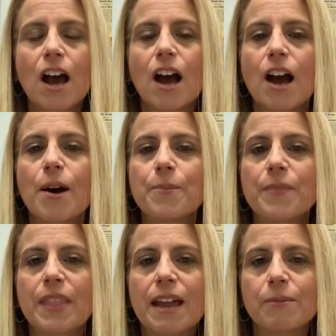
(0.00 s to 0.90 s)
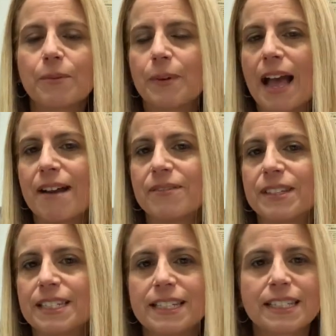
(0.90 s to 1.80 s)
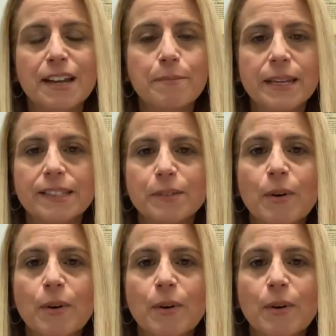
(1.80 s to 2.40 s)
that have diseases like measles,